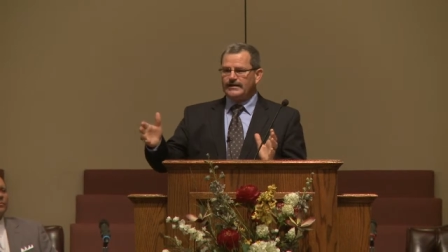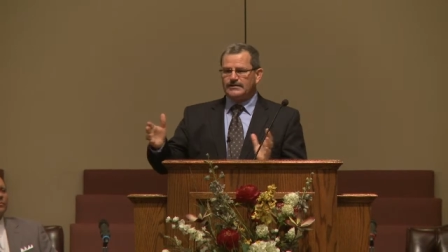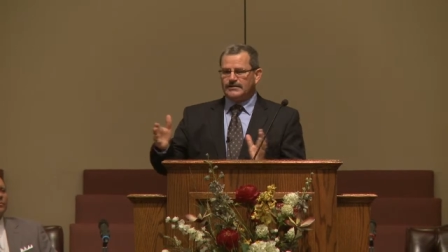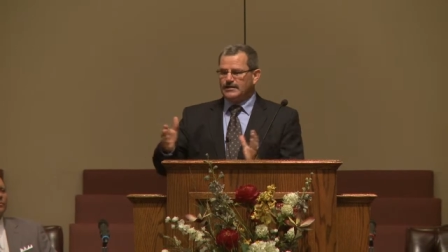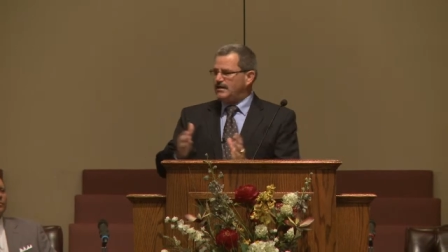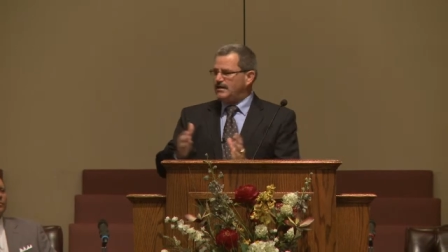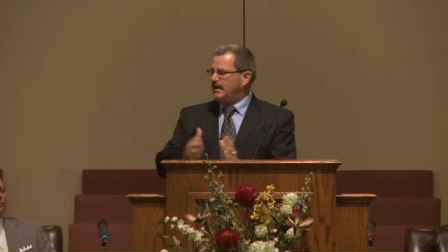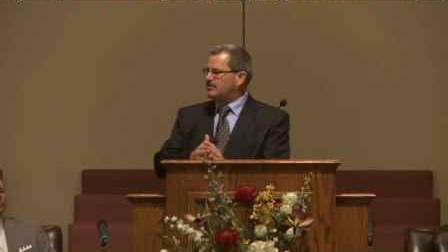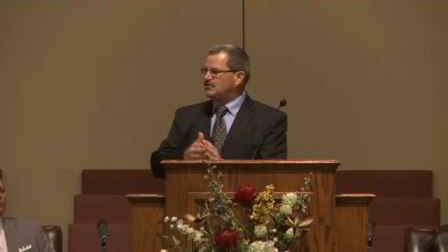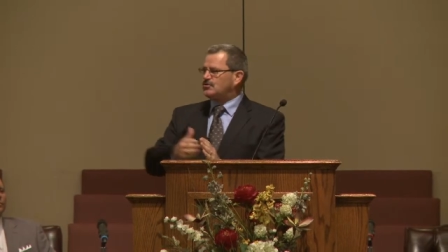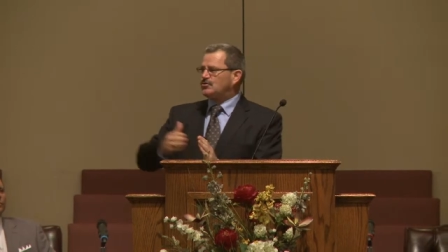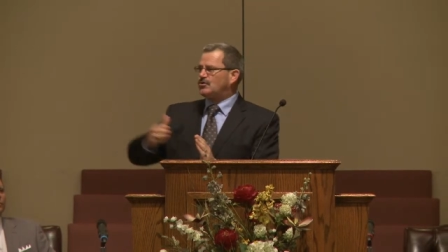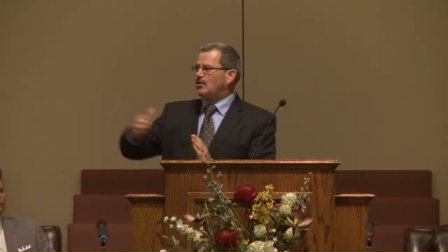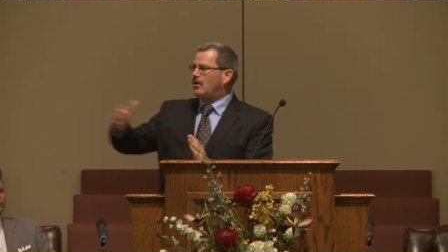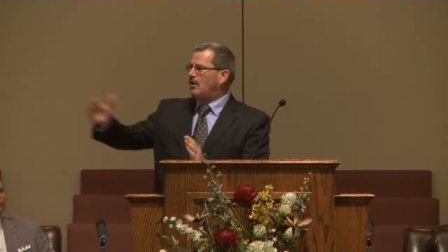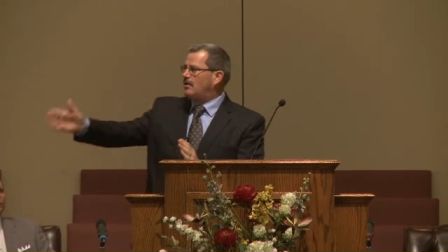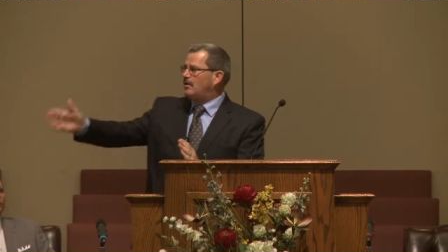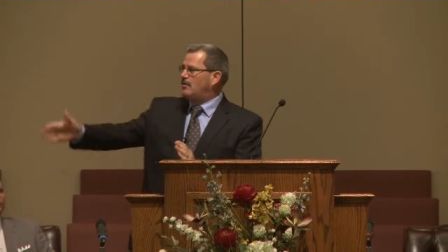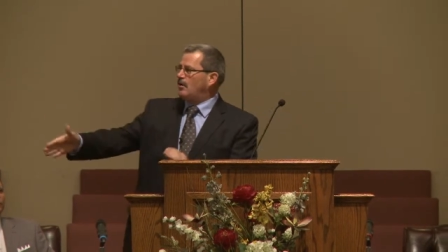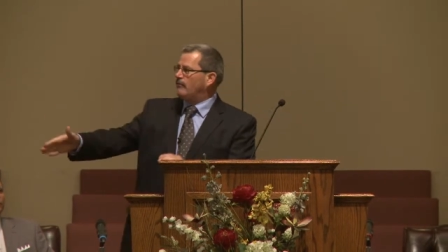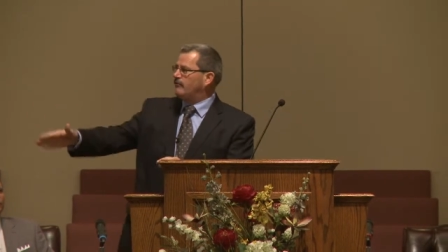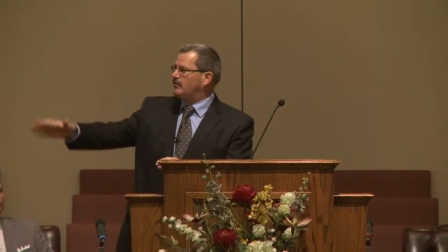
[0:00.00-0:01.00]
the next
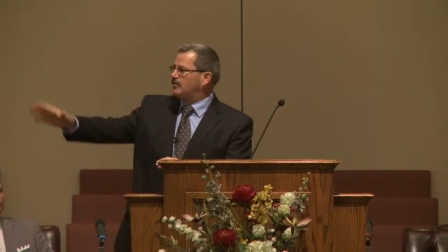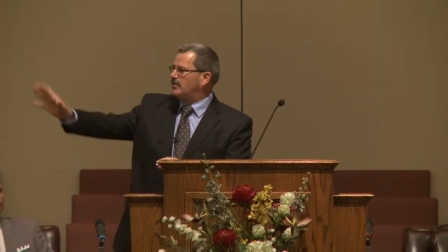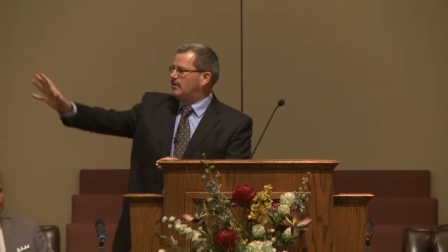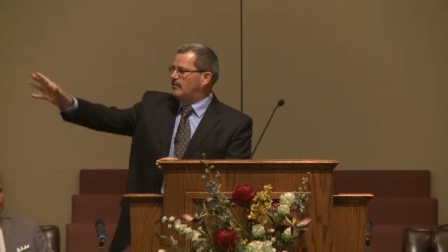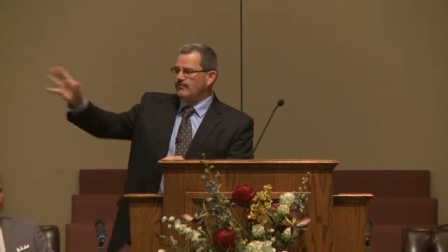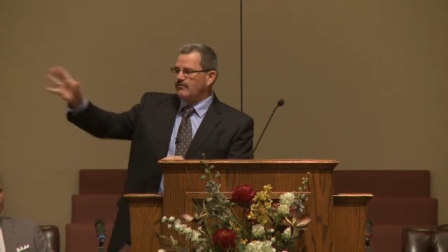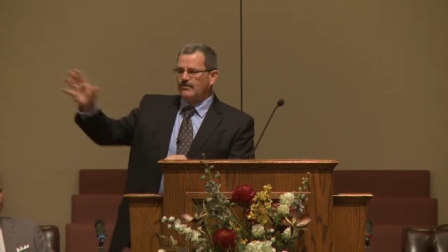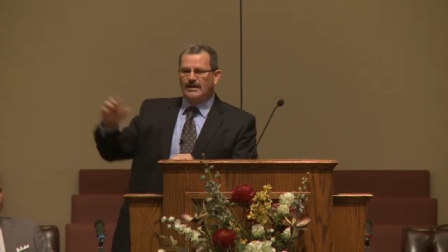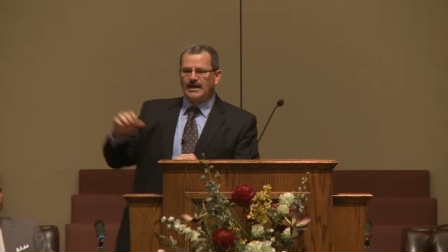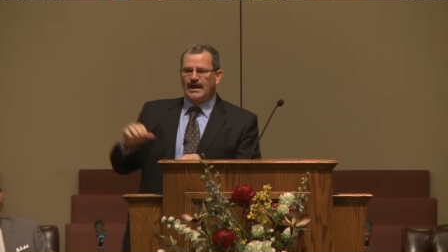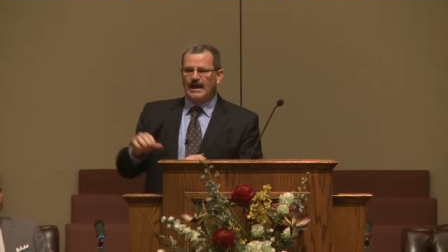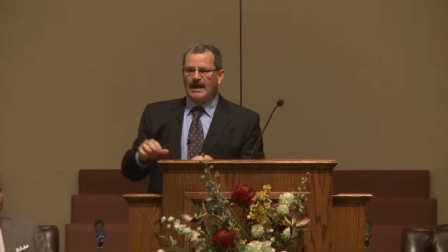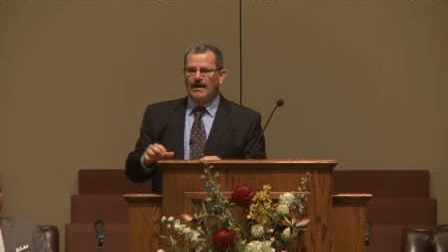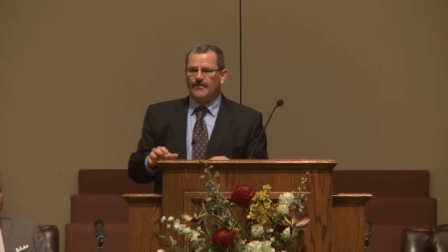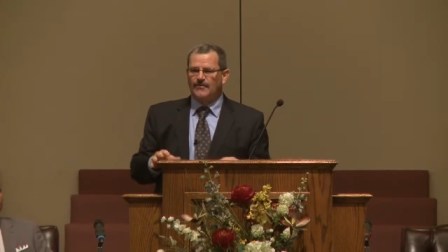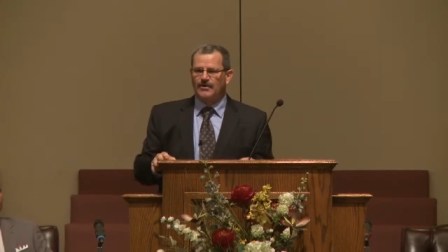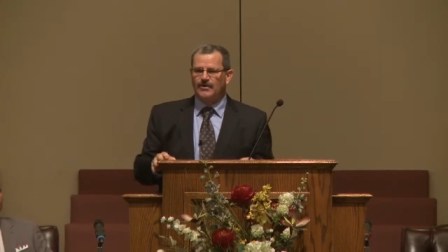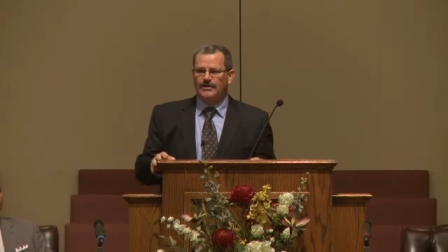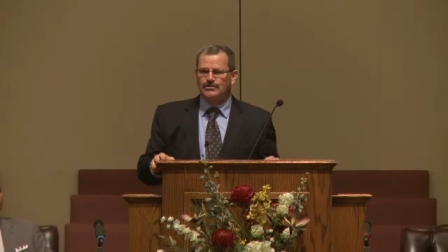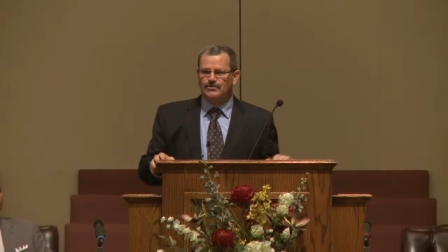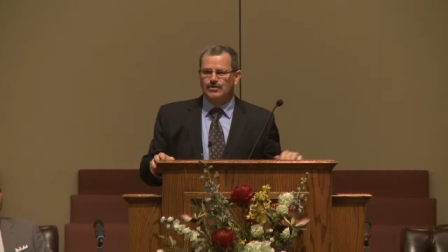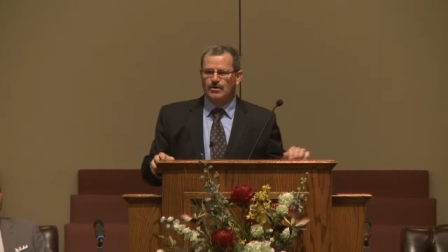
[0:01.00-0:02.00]
yard over there was a
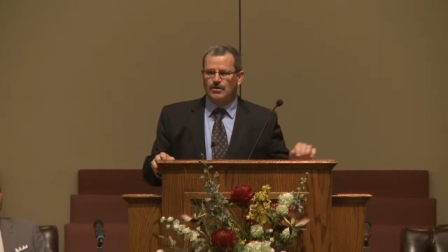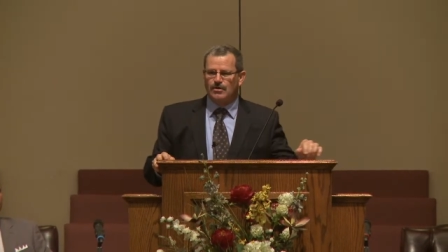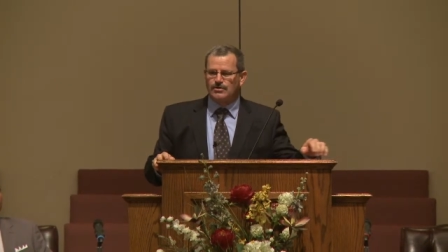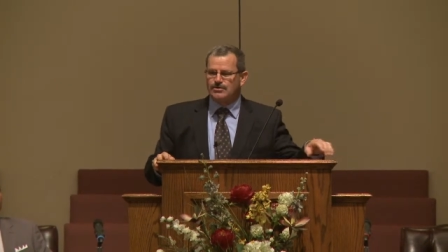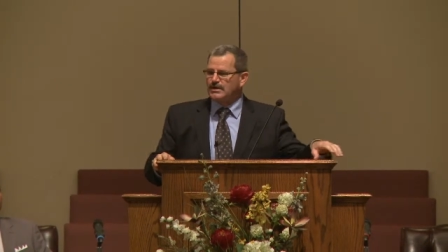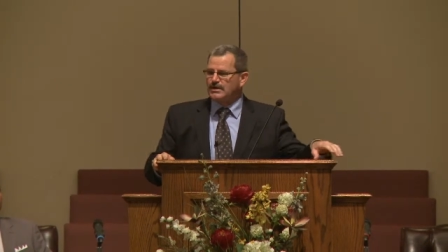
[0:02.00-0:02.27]
Catholic church.